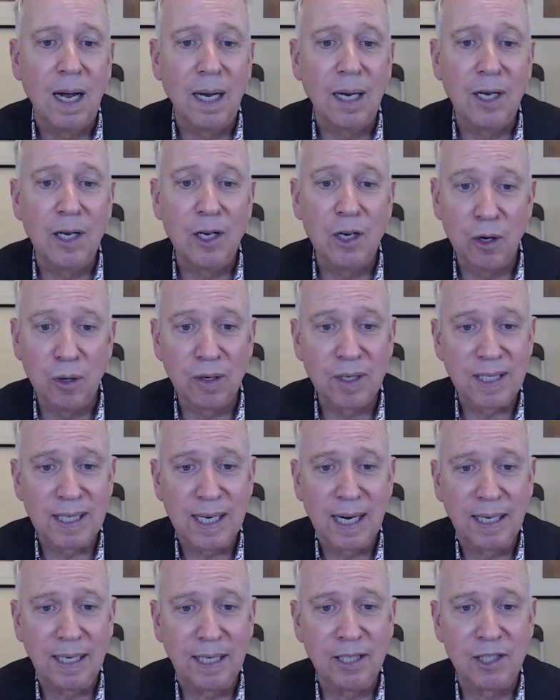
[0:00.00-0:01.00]

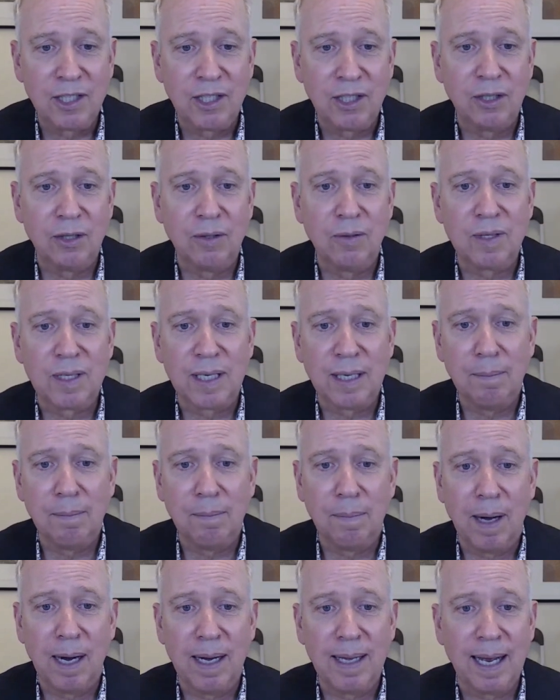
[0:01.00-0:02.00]
neuropsych issues, and
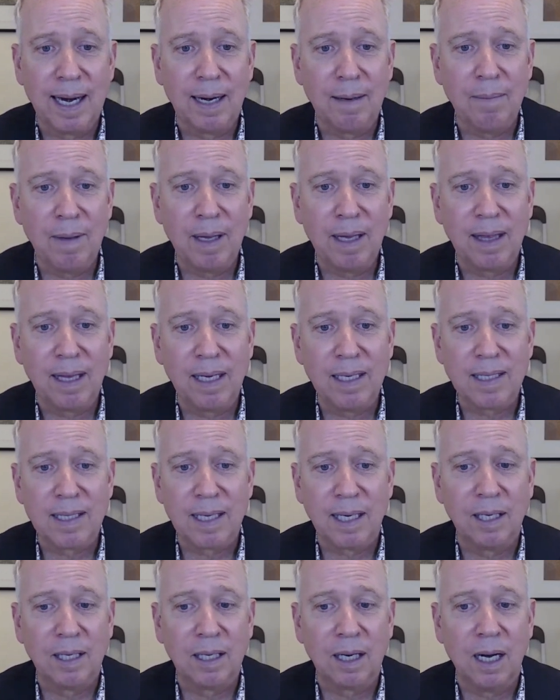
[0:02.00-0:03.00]
by that I mean things
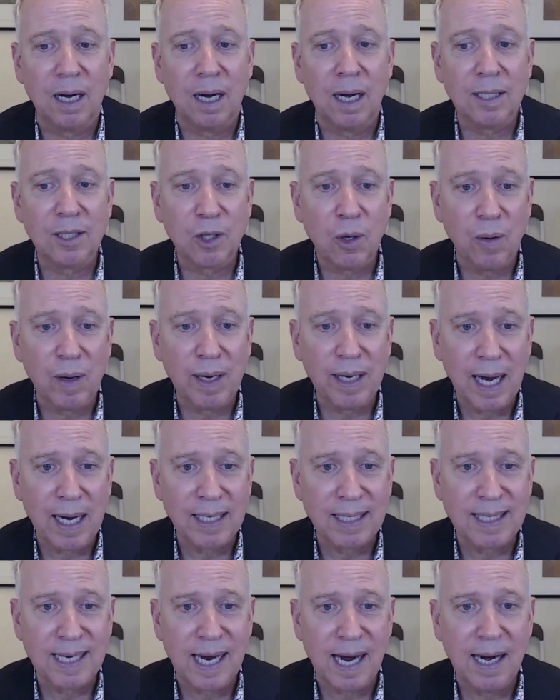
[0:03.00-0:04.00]
like ongoing
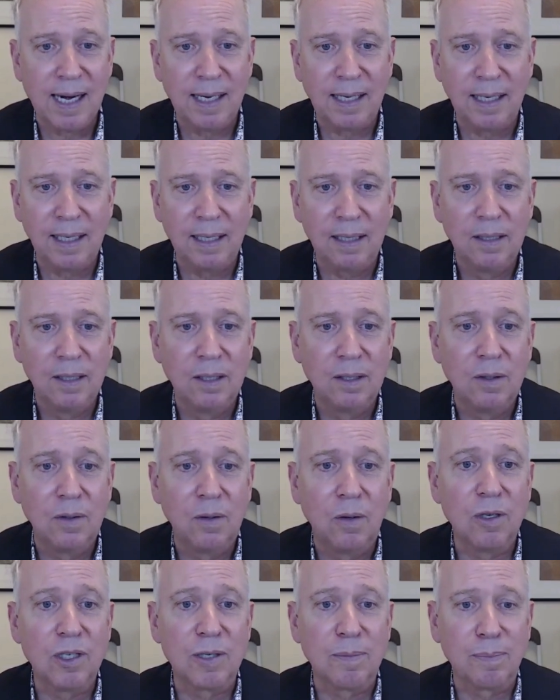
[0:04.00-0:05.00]
anxiety
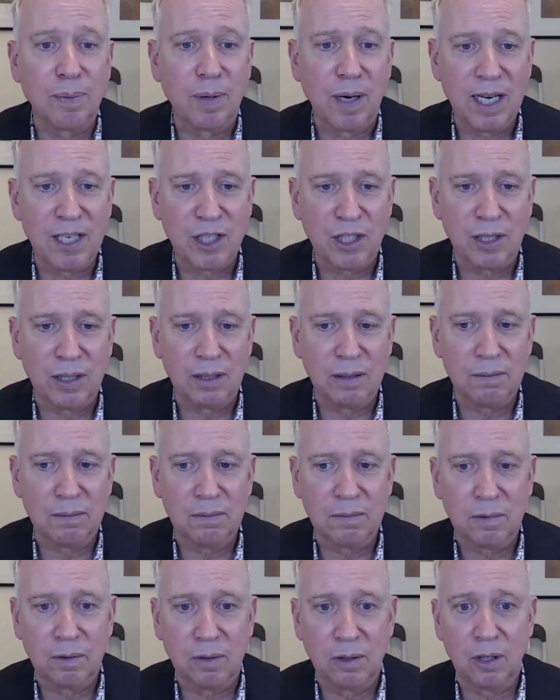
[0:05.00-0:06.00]
or depression
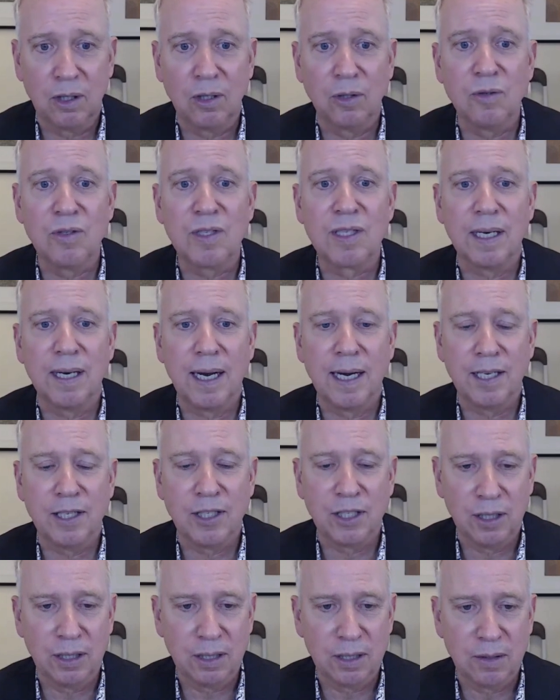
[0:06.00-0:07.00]
or
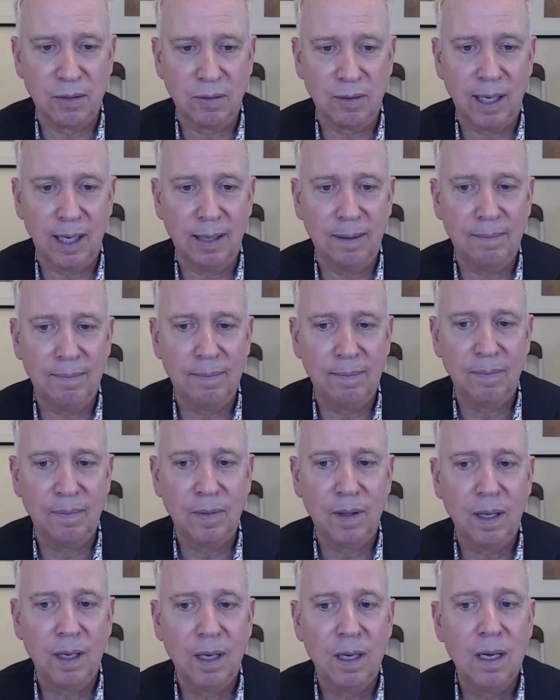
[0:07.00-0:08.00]
hallucinations, okay?
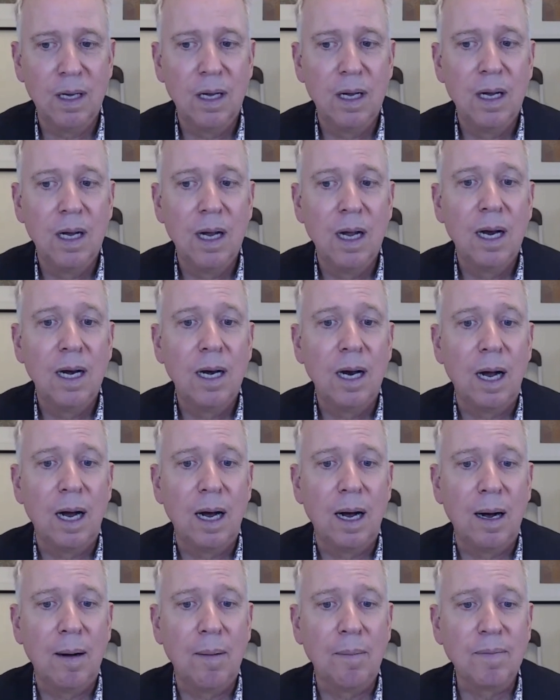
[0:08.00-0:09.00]

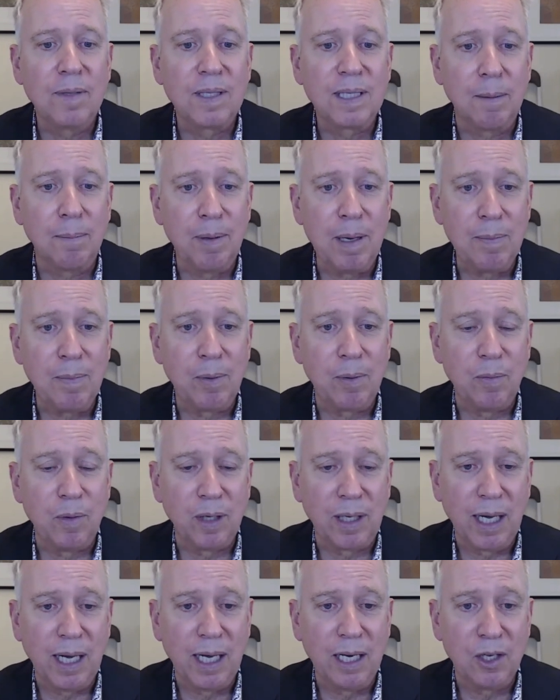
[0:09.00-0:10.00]
Some people will
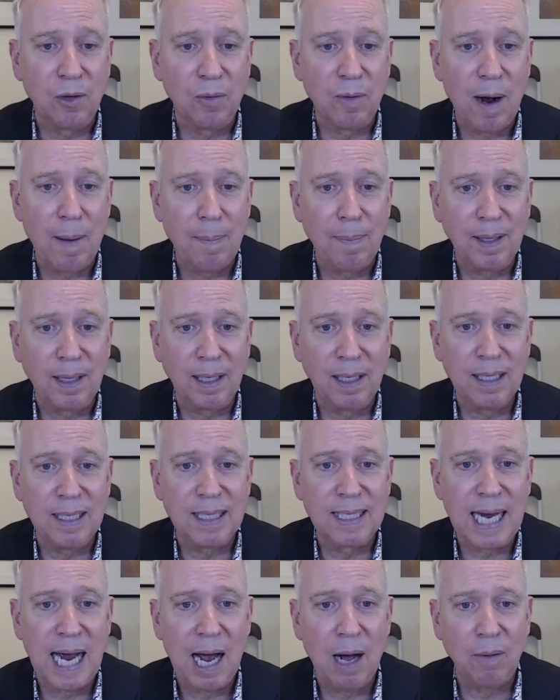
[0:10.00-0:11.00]
get neuropathies
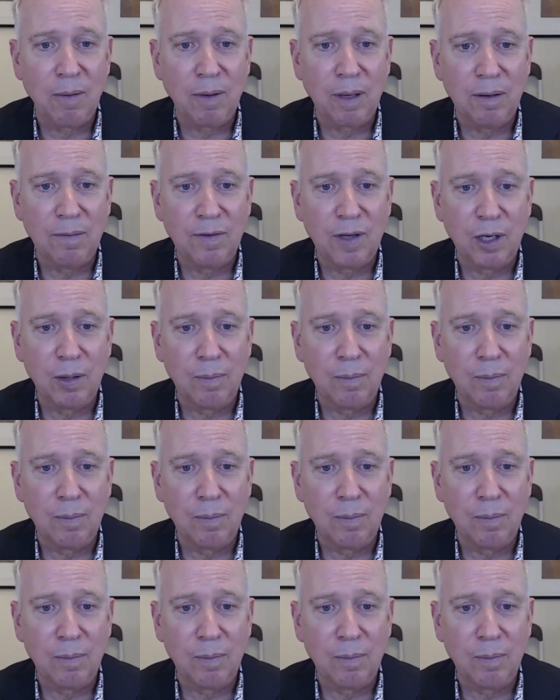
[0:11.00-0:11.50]
out of their